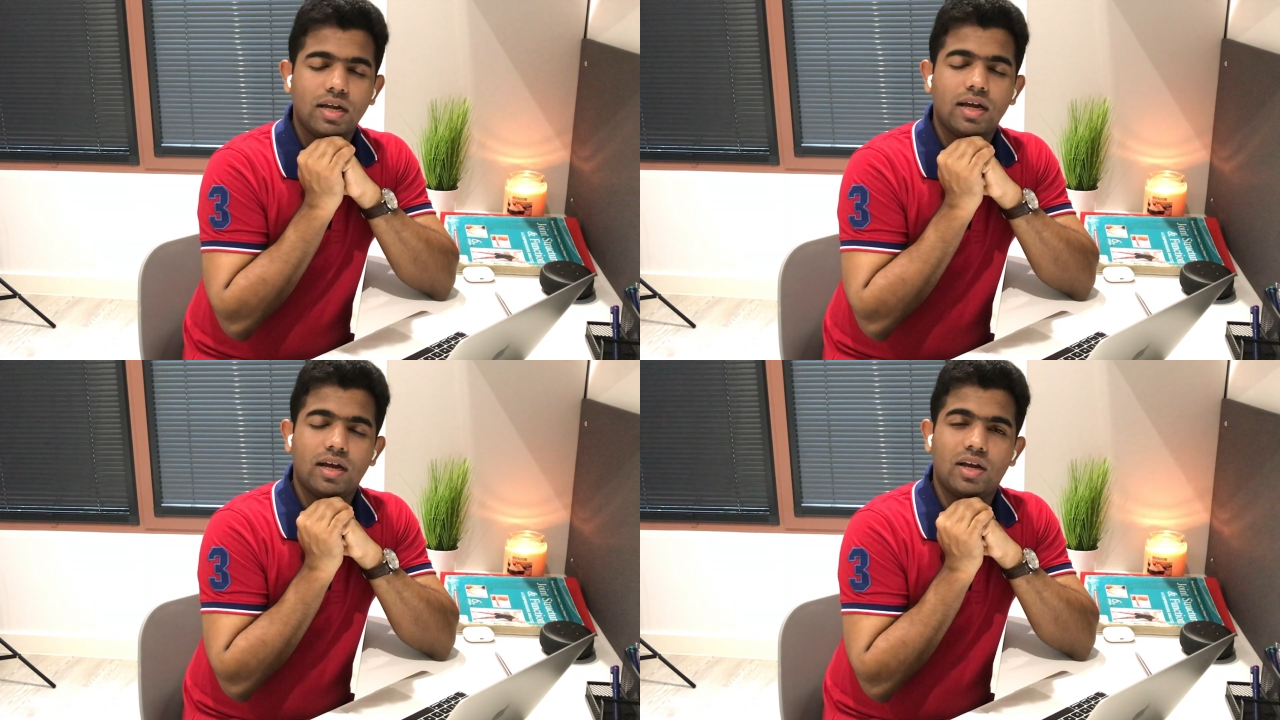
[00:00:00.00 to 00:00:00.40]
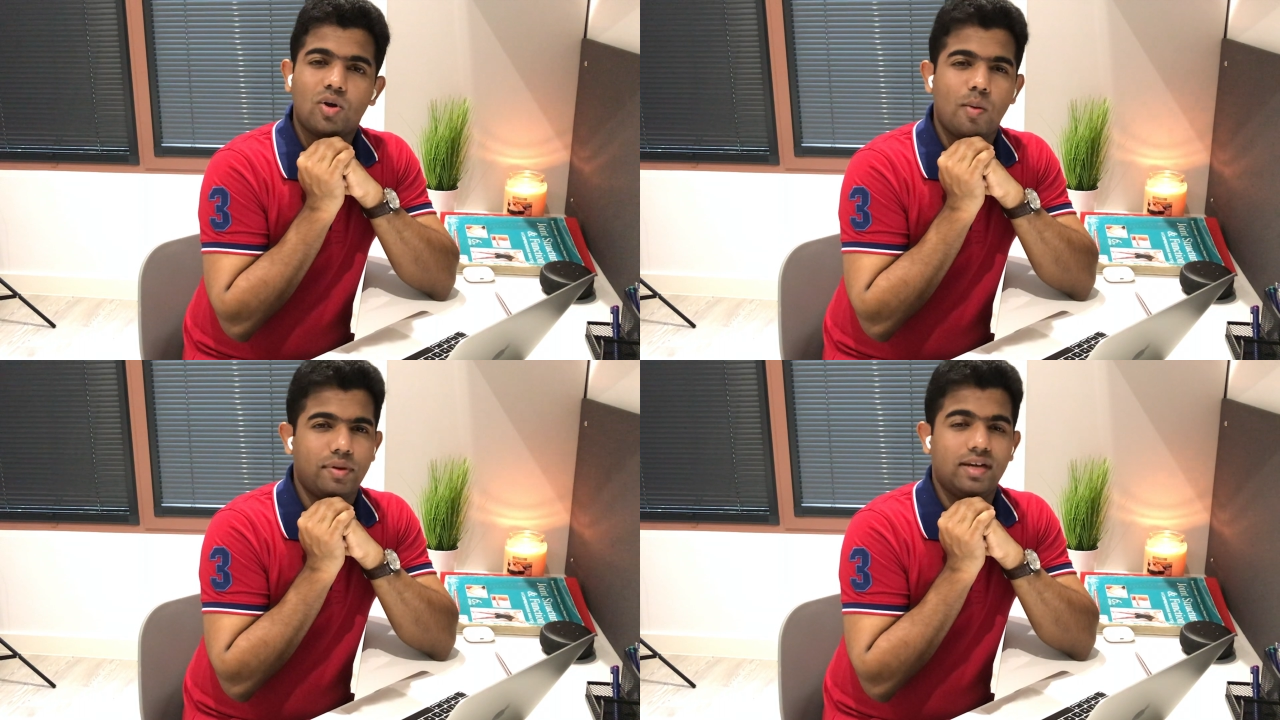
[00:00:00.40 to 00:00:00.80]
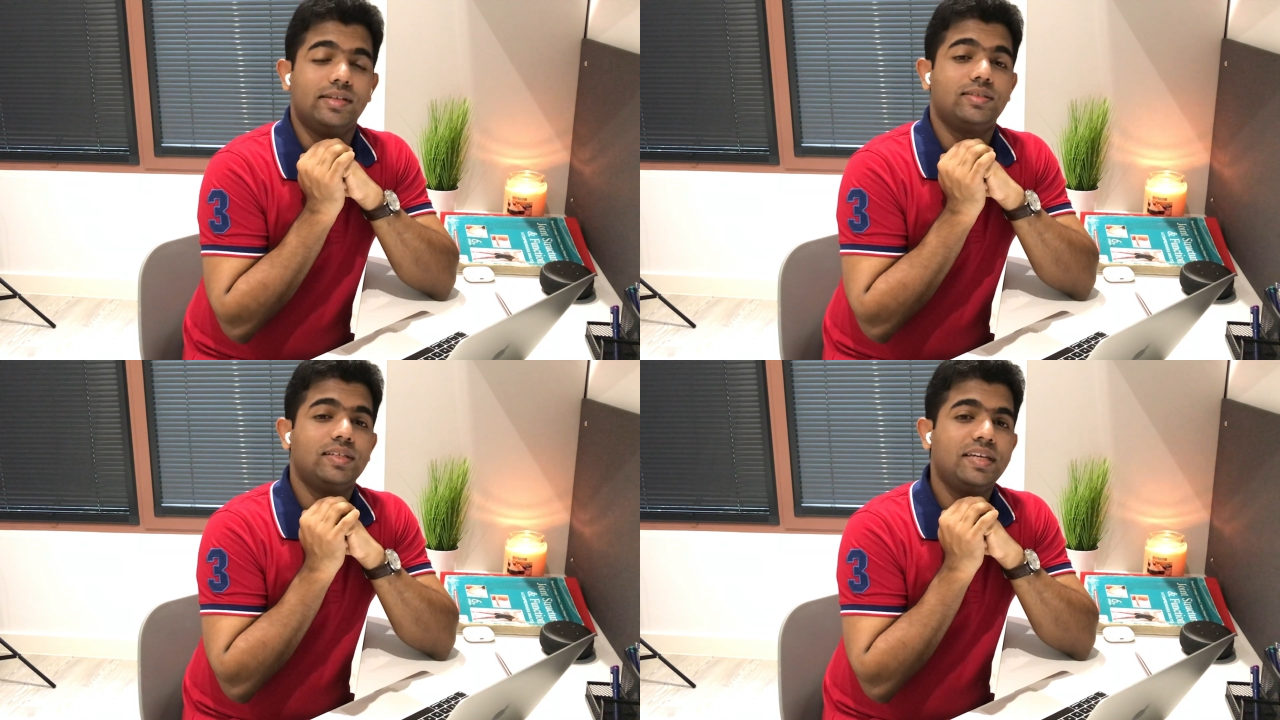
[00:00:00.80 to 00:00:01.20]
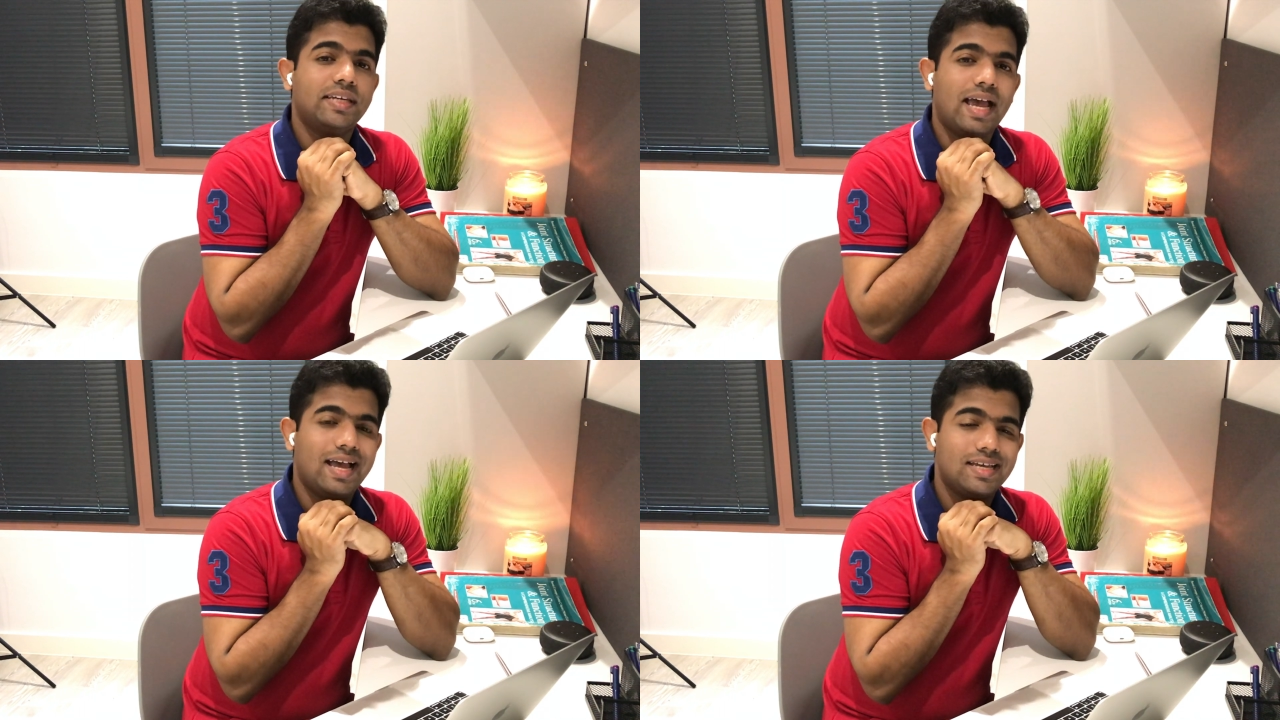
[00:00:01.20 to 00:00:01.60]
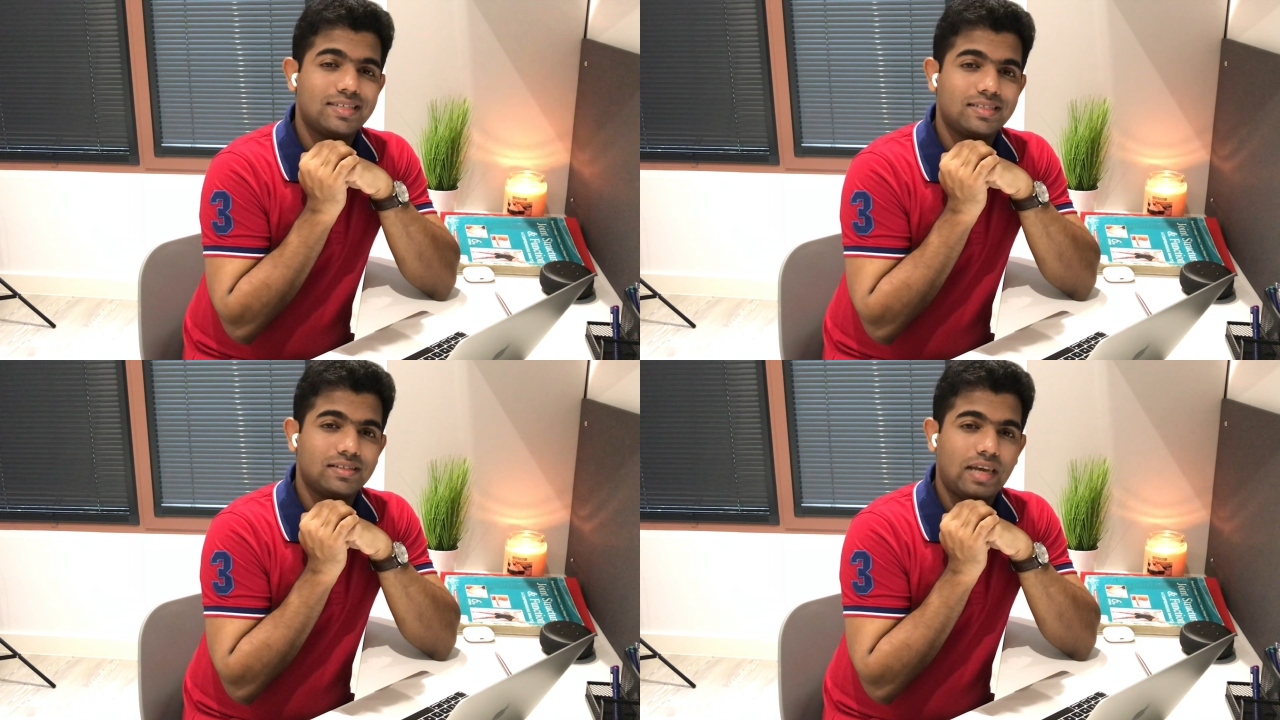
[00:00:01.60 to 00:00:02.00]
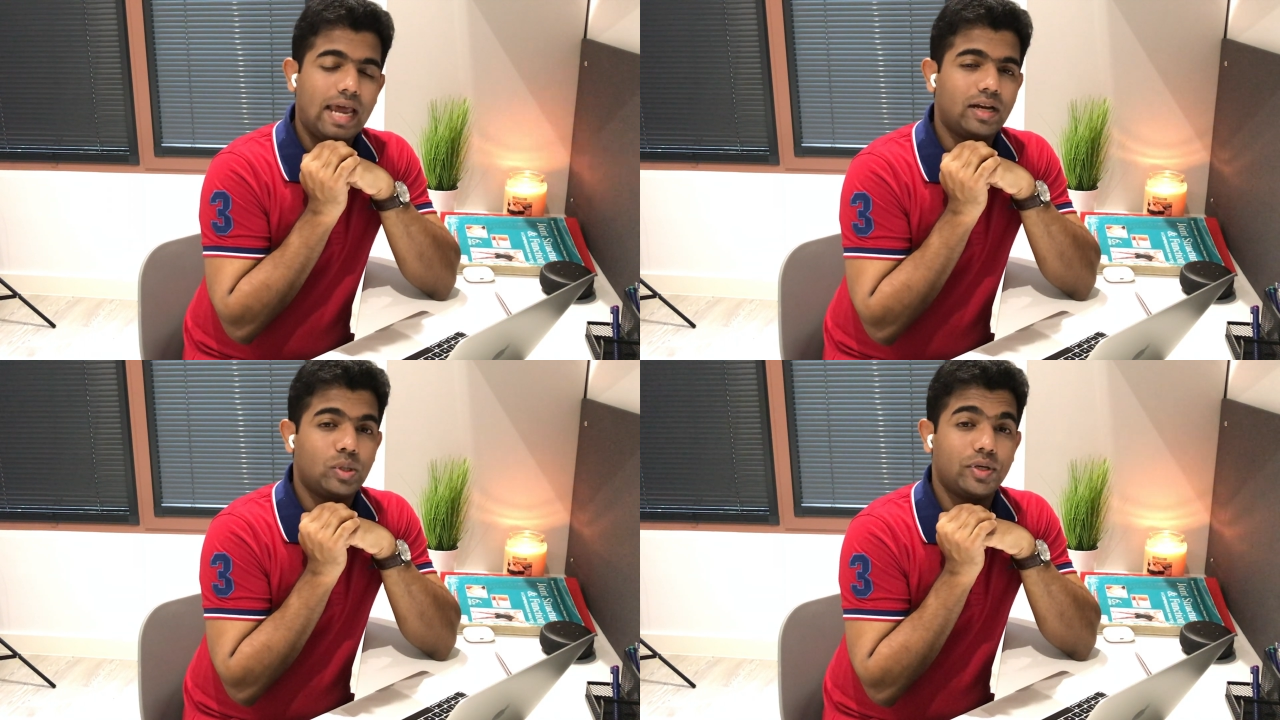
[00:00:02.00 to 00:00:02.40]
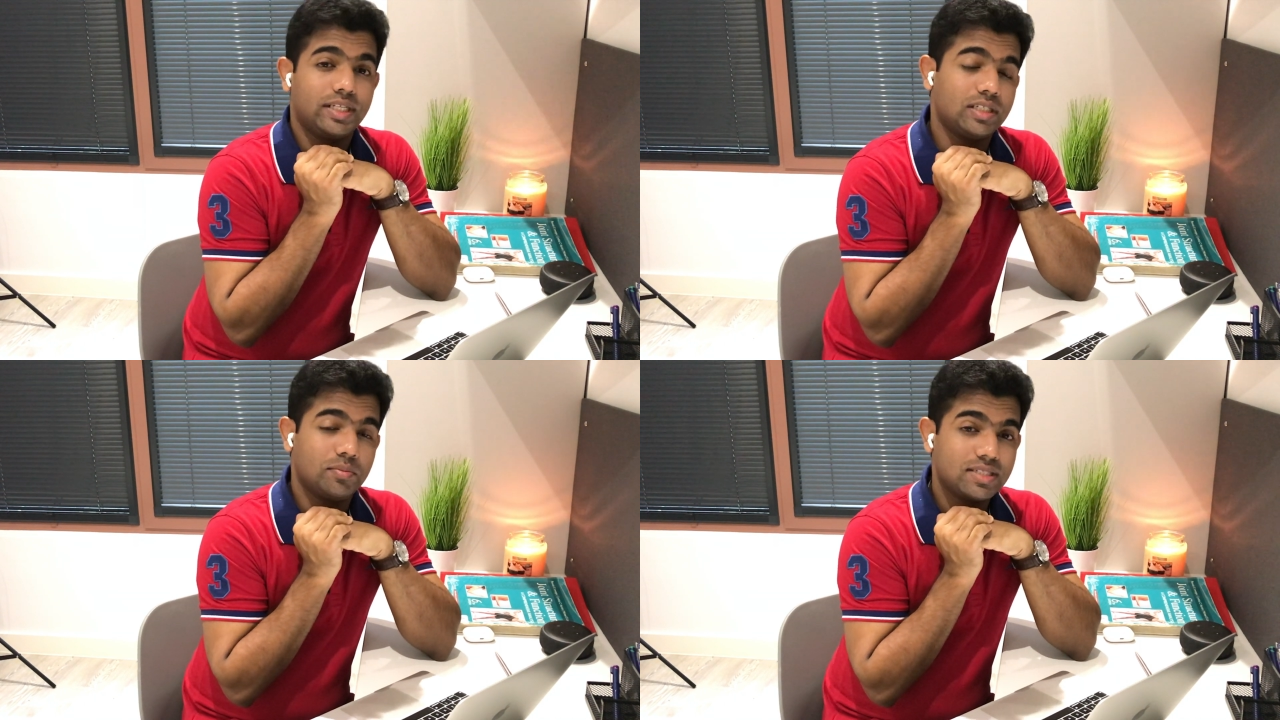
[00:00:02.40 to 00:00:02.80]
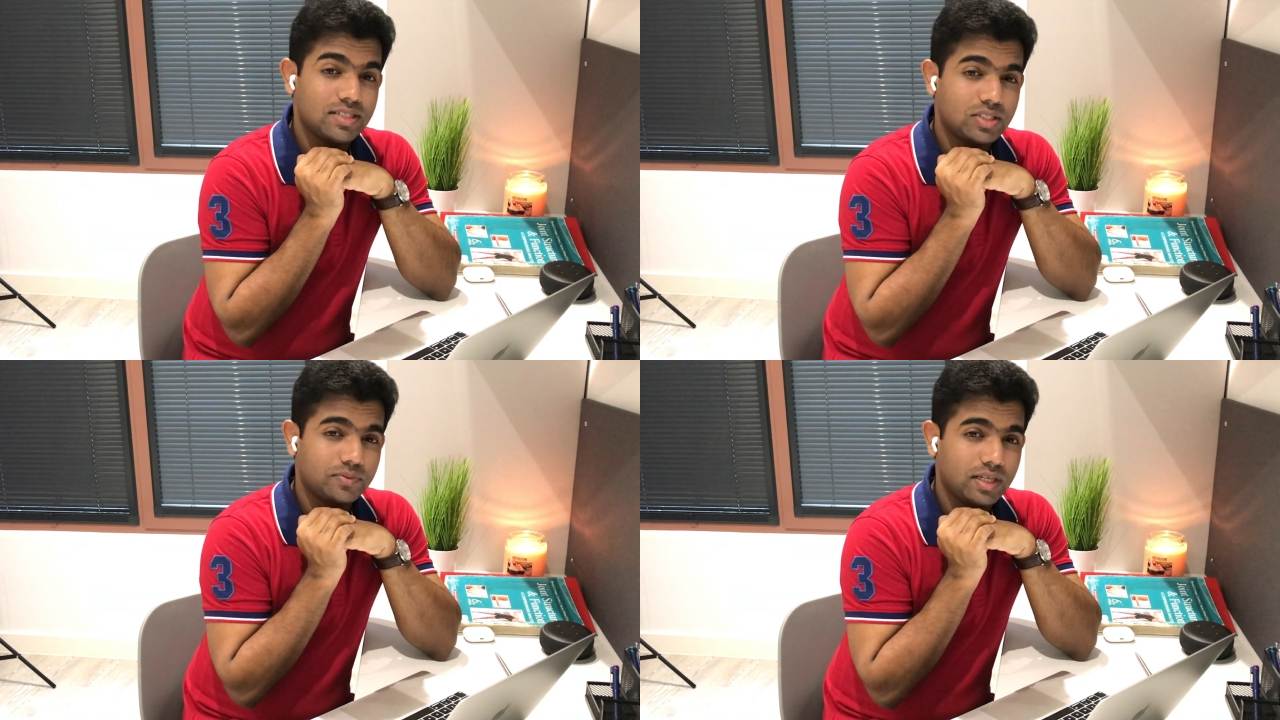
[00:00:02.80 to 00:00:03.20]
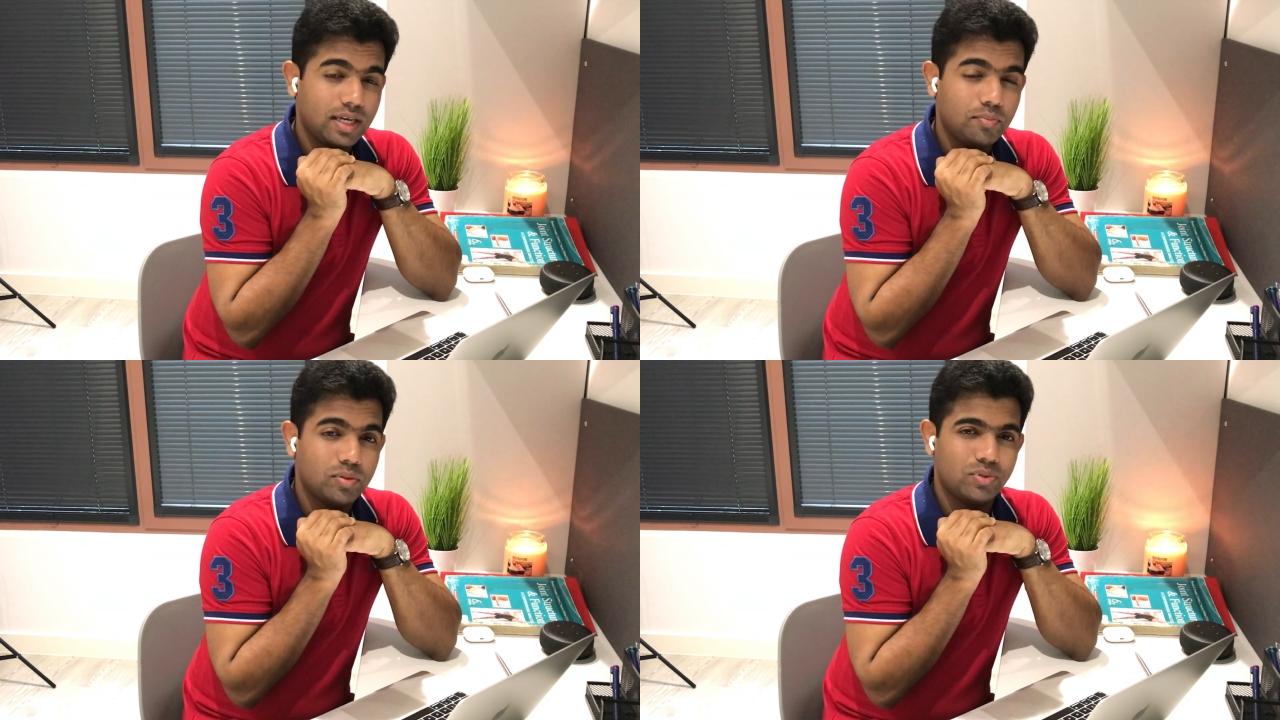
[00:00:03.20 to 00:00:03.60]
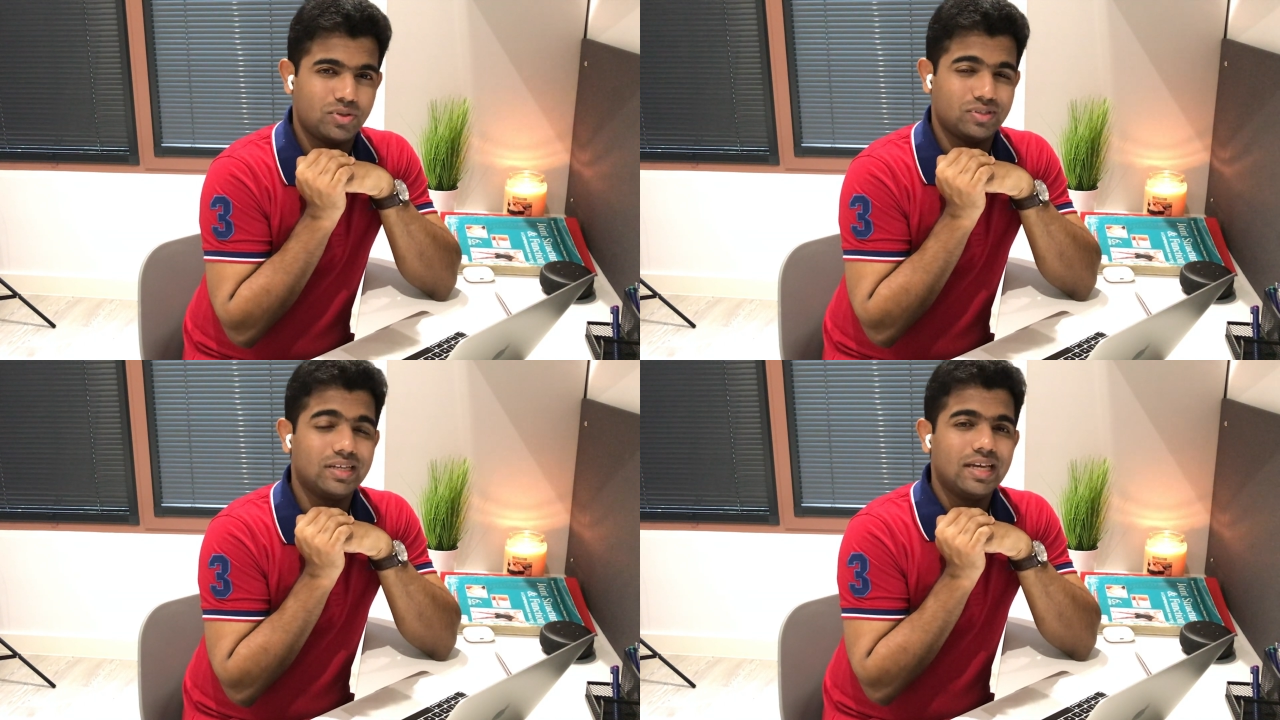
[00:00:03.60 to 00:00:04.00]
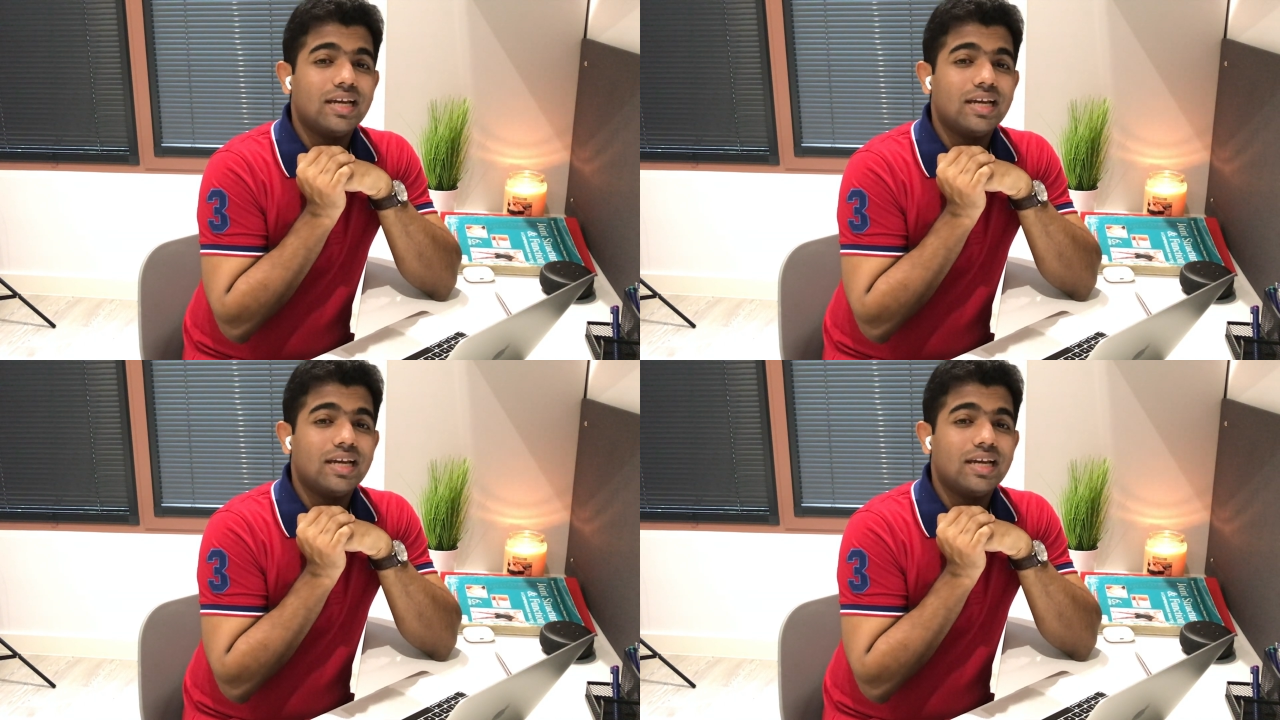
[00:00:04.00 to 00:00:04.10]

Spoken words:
commonly seen as lateral rotator muscles of the hip, because